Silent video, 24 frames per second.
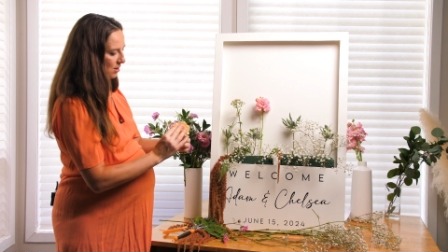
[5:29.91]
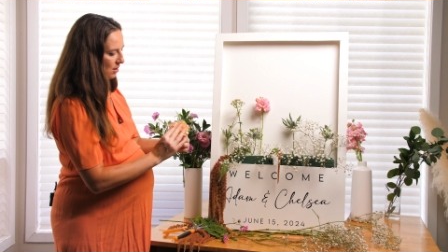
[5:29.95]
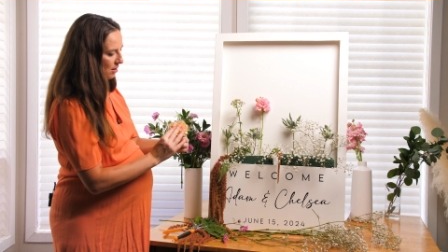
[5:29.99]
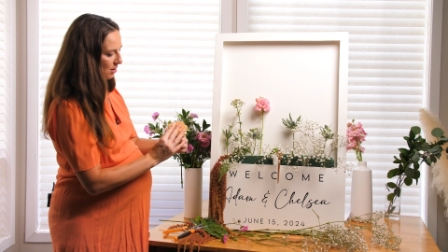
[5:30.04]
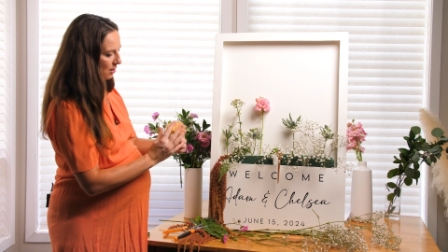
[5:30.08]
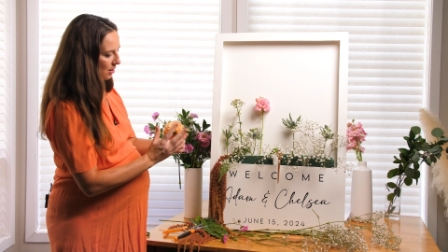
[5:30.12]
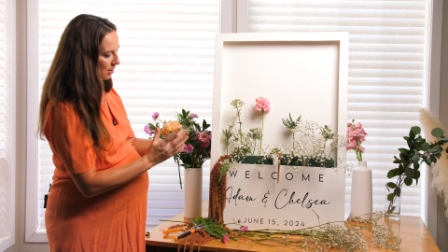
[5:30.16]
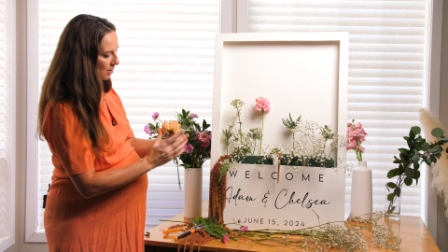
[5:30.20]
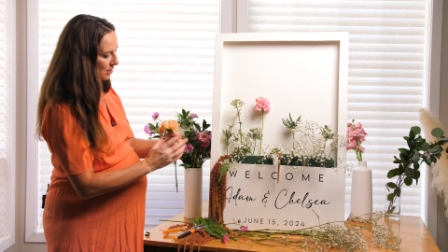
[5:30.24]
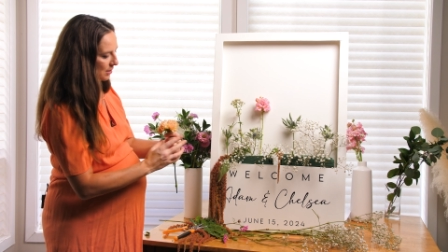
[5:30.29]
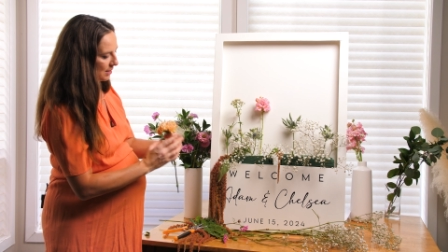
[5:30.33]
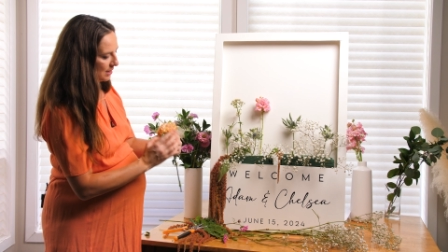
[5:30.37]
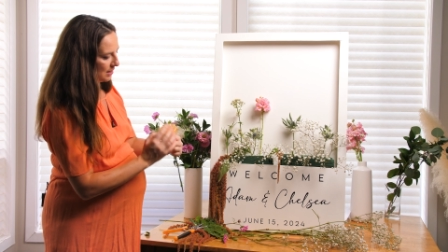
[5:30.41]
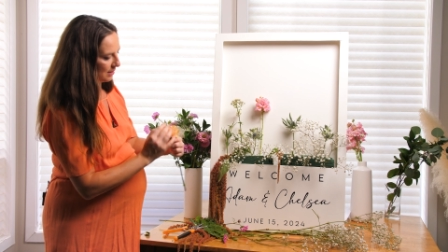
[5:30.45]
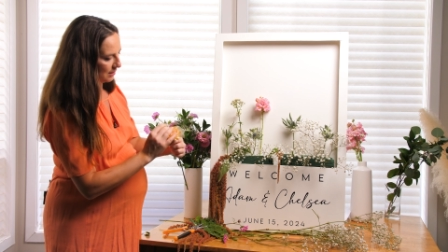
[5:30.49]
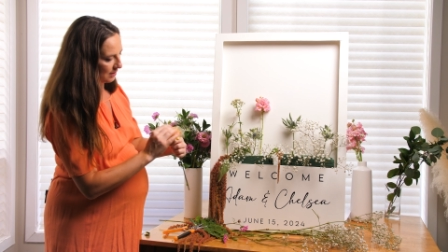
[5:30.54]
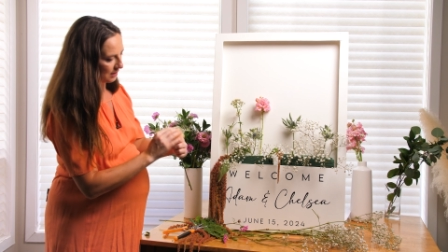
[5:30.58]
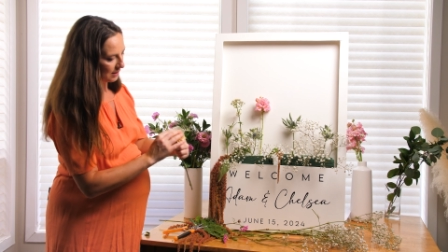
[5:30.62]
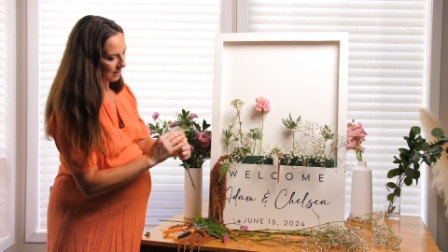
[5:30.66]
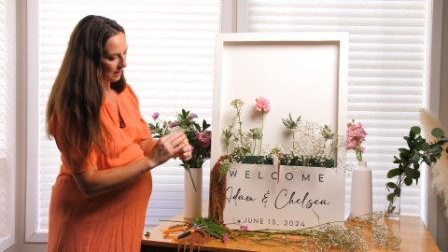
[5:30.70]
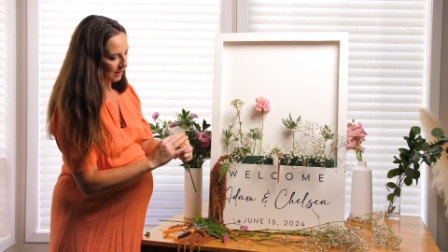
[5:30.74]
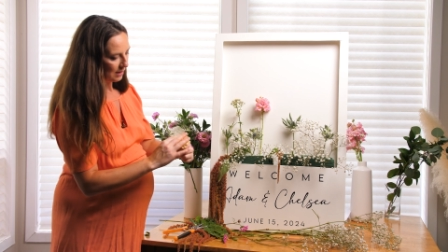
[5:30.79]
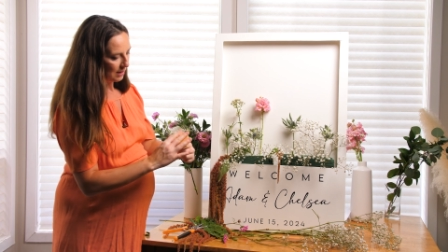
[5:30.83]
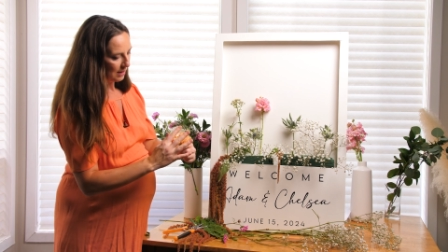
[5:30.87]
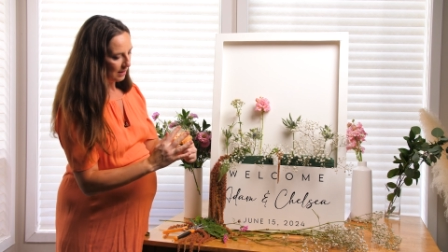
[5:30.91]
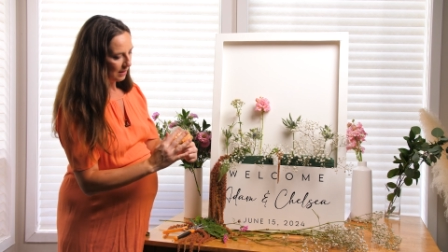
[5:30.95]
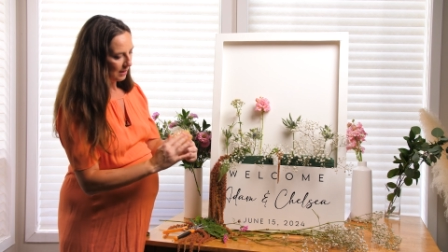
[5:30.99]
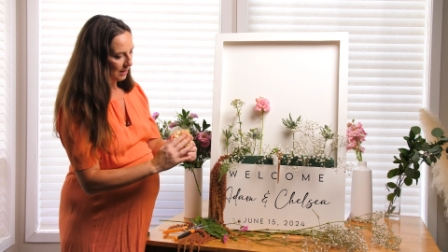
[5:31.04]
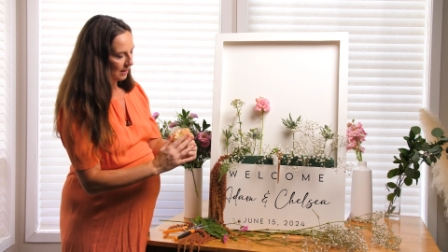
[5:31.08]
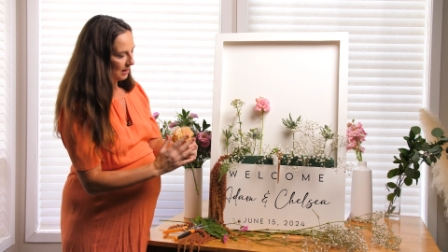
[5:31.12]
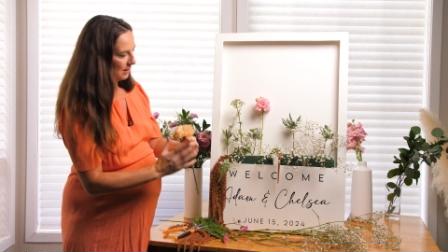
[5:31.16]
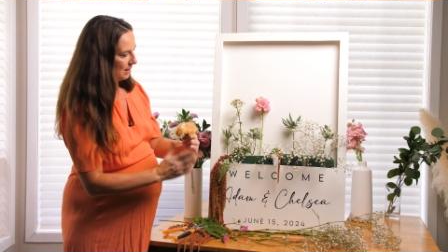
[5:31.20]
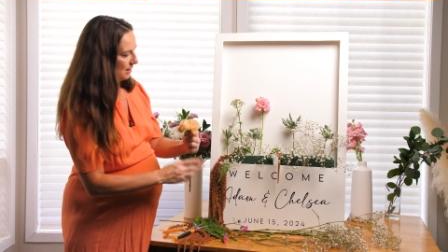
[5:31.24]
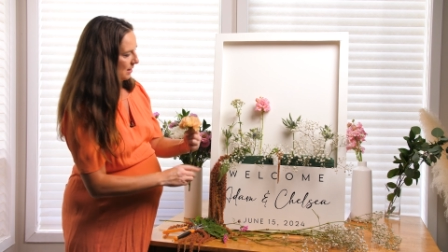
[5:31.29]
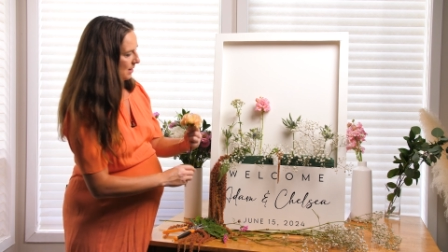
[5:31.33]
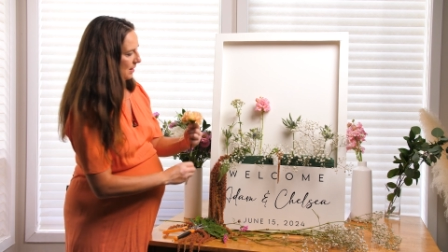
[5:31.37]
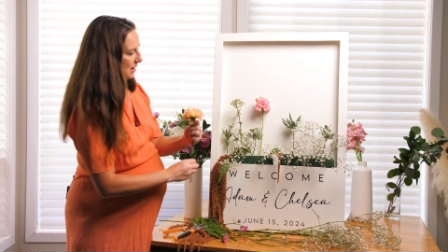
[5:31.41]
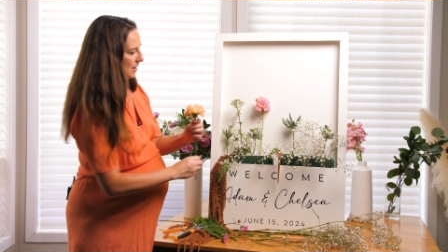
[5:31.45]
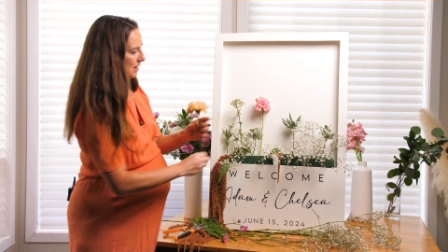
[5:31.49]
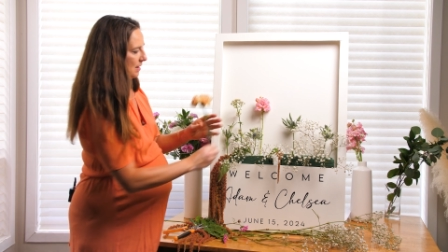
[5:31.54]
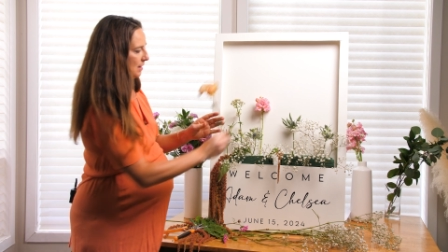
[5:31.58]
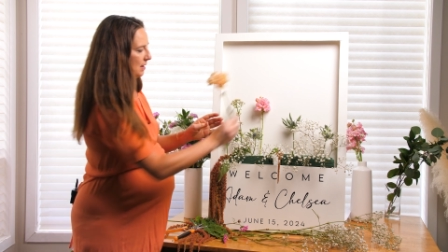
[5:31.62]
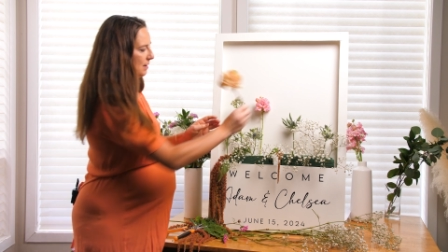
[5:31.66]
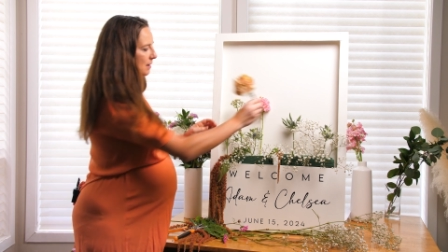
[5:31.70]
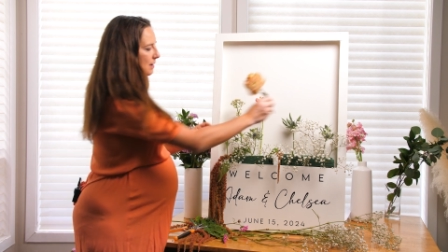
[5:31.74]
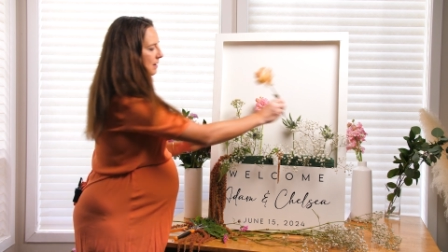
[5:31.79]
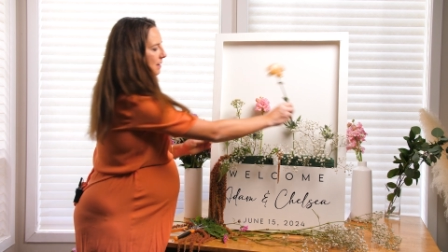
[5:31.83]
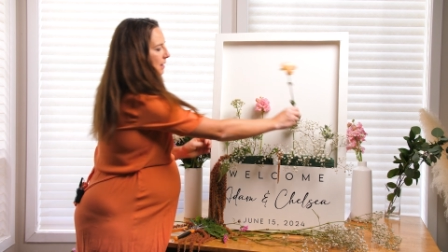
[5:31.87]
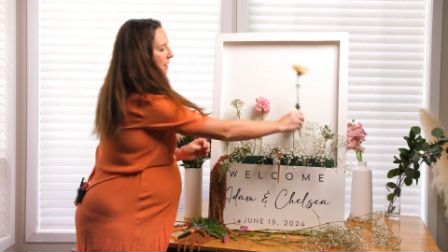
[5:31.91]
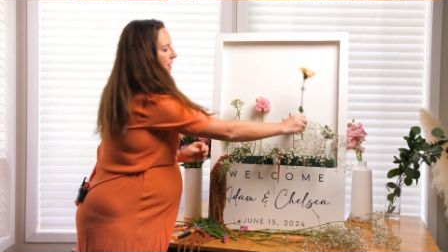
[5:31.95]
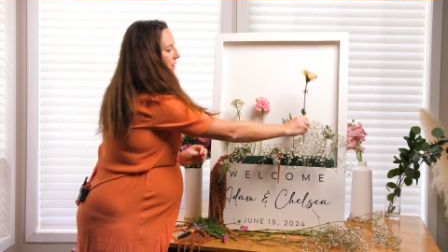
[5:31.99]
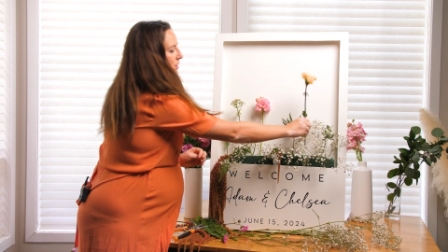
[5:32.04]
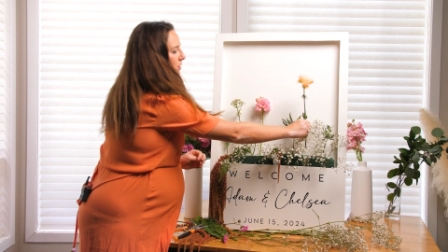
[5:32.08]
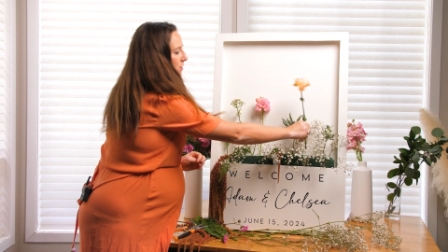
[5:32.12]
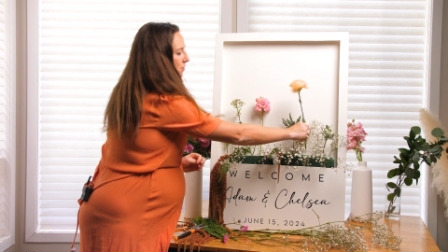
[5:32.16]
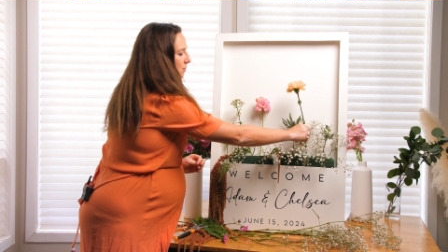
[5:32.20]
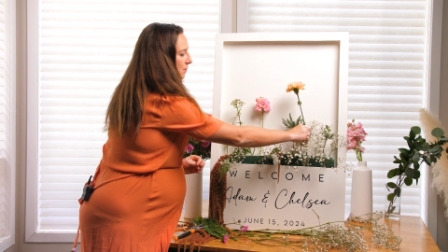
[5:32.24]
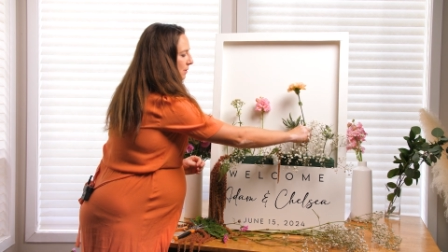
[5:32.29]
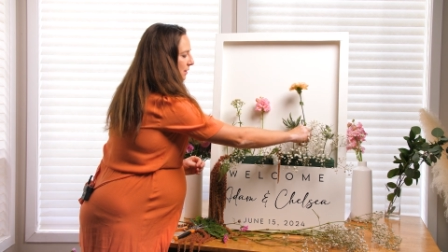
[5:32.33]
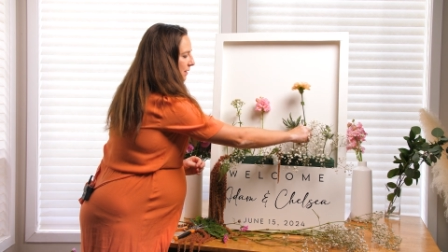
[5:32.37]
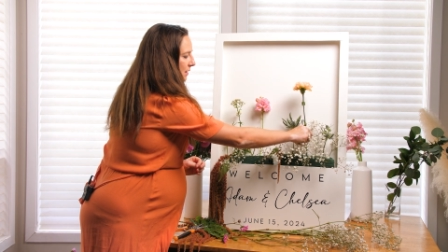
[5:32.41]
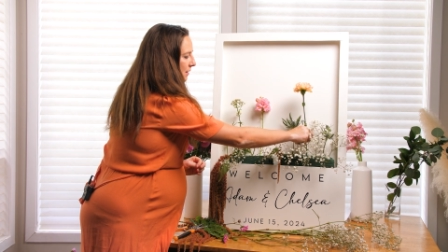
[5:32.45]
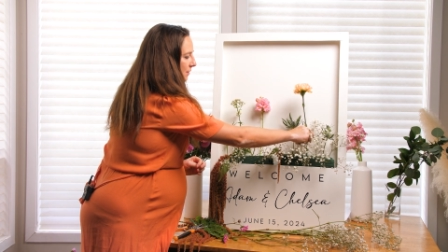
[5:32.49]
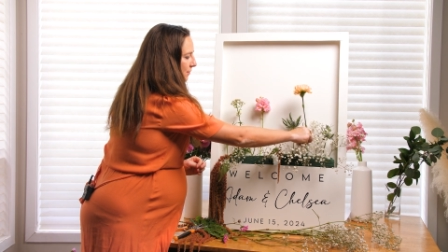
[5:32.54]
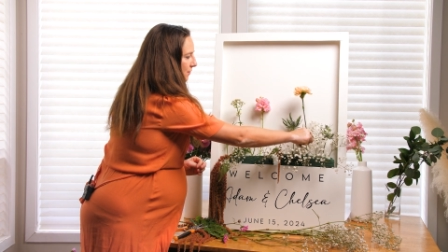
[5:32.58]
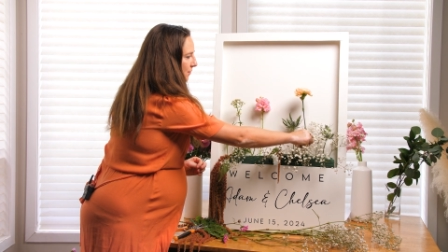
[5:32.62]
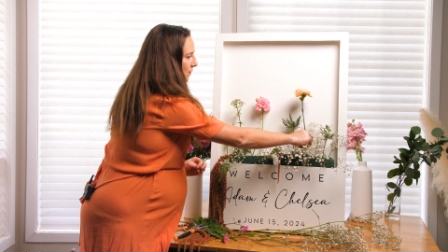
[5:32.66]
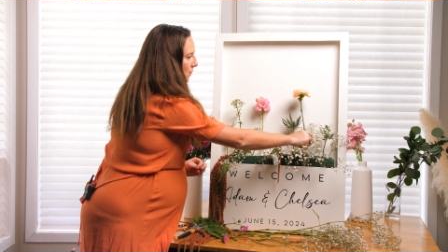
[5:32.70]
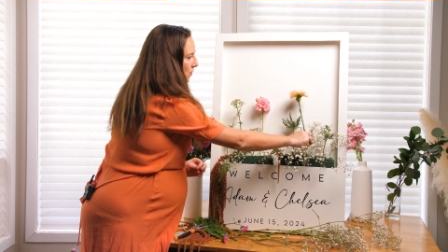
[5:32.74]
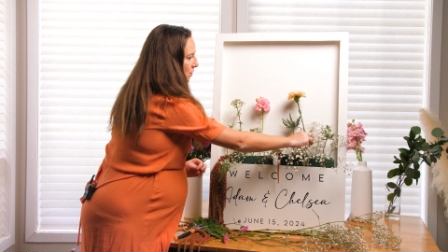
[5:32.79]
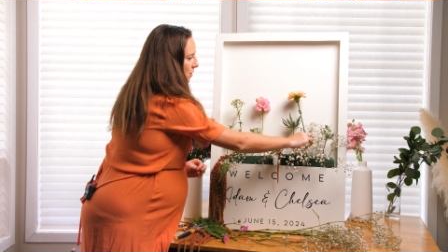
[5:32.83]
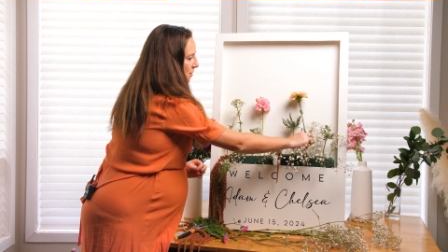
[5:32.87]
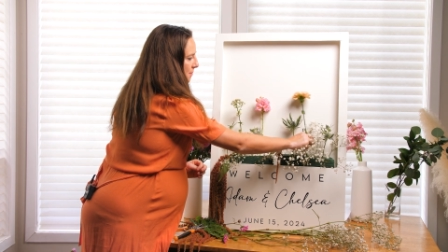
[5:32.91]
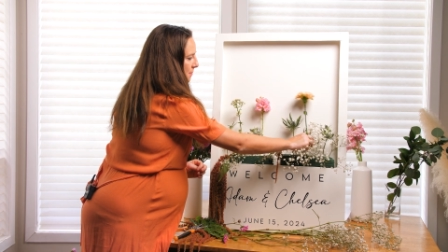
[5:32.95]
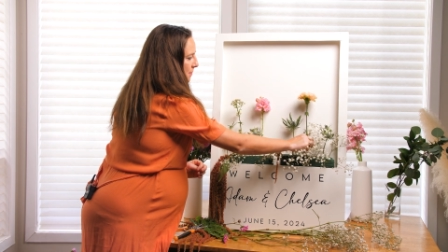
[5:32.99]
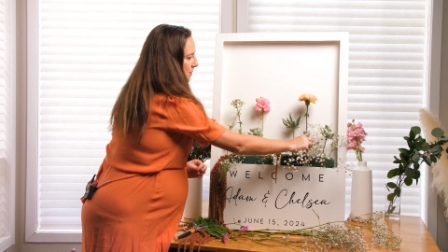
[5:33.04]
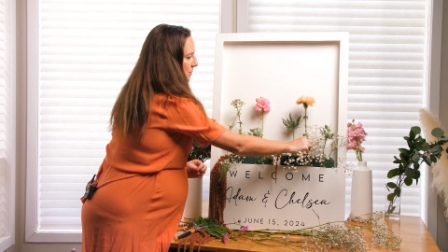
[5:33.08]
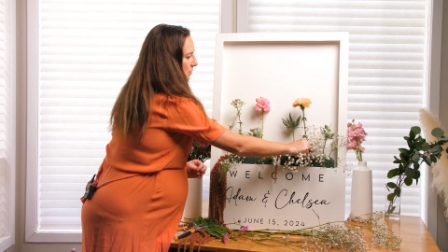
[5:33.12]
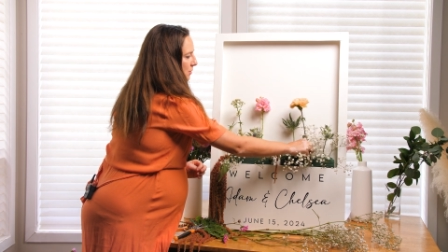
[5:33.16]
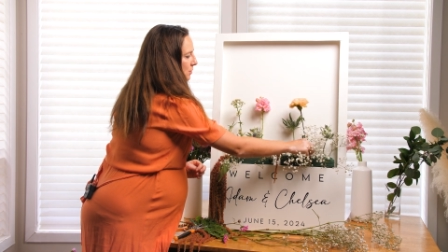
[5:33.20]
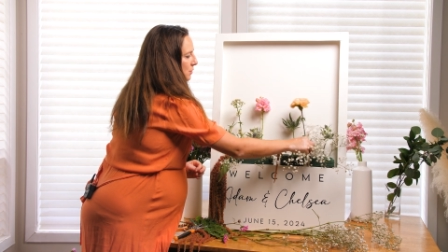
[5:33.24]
hardy. And they're really affordable.